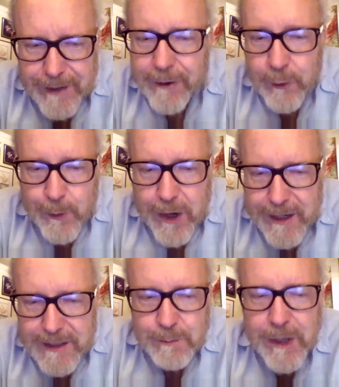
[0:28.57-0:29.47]

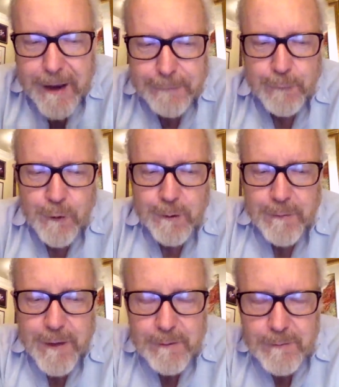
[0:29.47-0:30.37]
enterprise
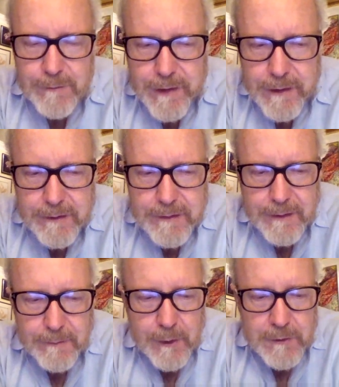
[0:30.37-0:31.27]
platform
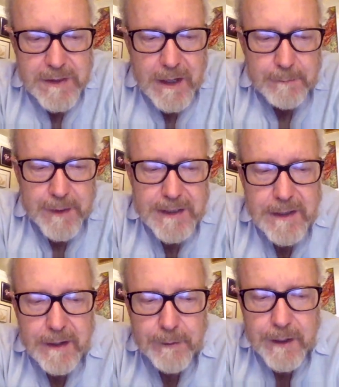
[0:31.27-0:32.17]
that most companies
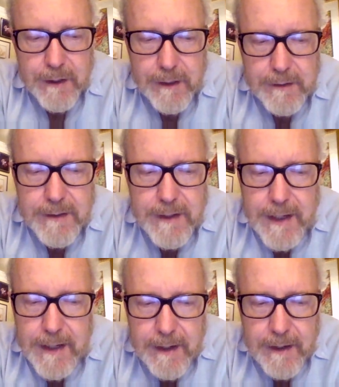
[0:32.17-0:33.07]
operate on
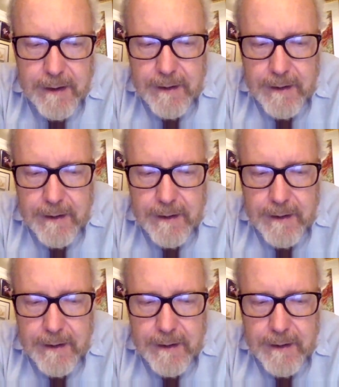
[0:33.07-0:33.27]
today.